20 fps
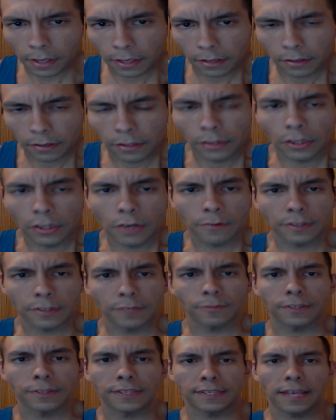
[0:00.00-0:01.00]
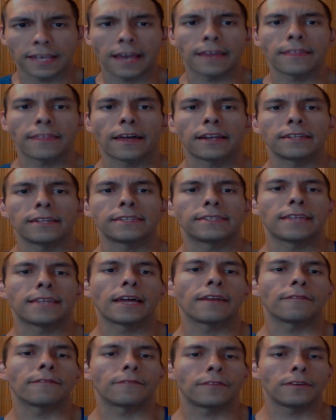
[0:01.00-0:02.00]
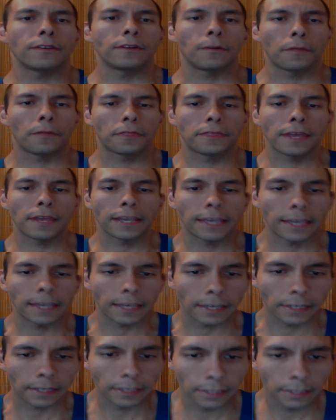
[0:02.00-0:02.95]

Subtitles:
Lewis would say that instead of thinking